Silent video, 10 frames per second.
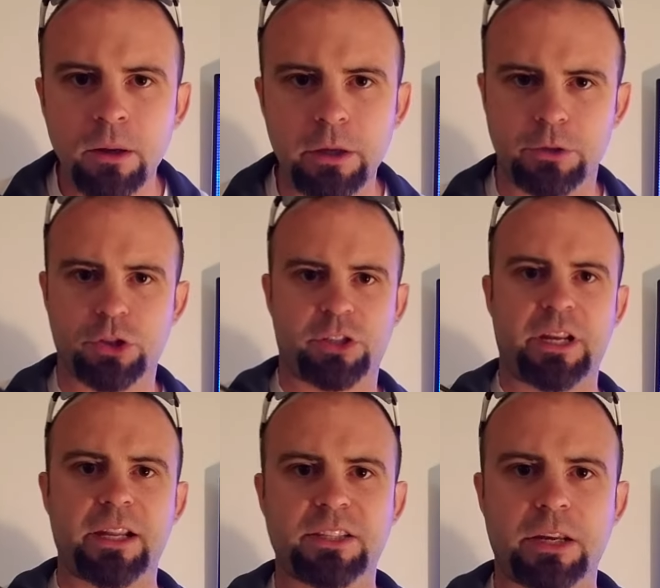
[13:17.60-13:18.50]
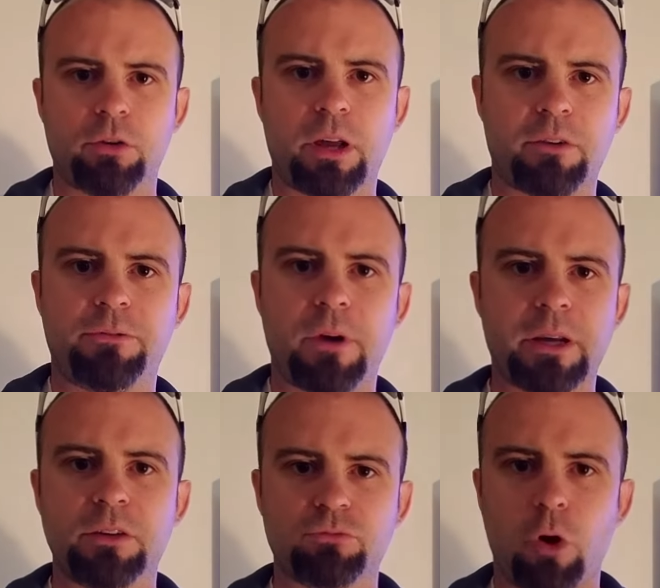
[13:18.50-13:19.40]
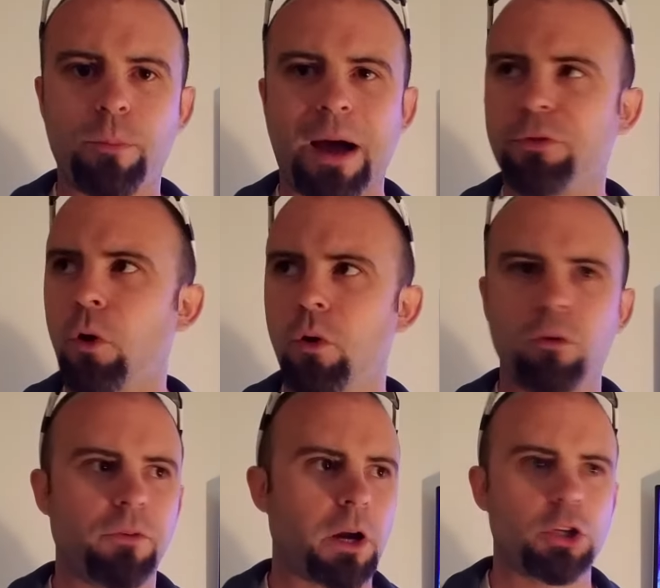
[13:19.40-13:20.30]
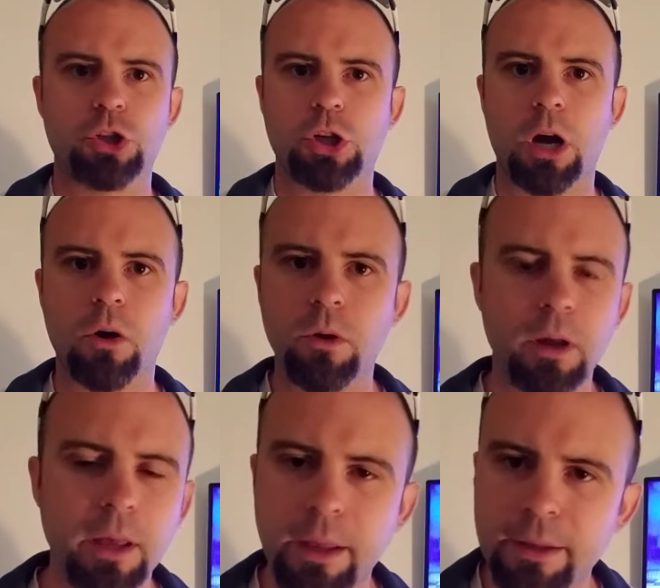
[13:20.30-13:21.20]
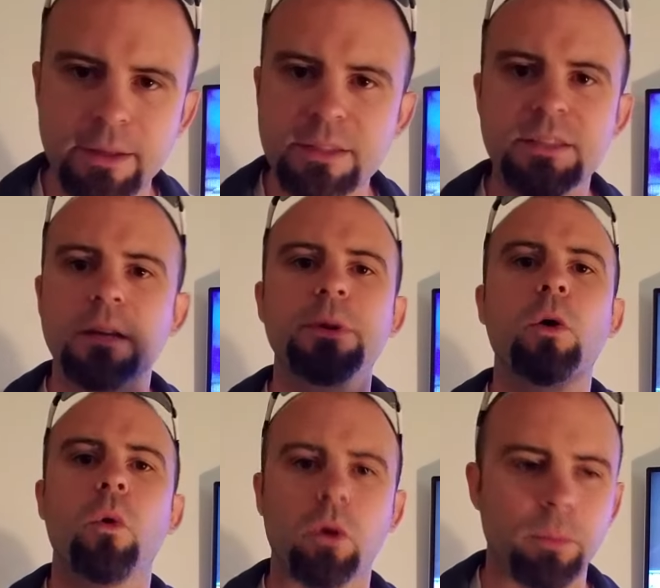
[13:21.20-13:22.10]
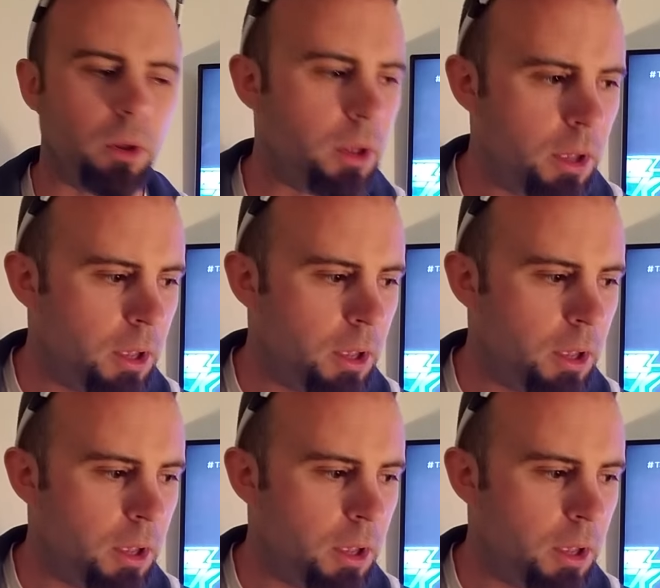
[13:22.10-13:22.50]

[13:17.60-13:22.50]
He just stands there like a fucking robot the whole fucking show. Uh, this is going to be horrible.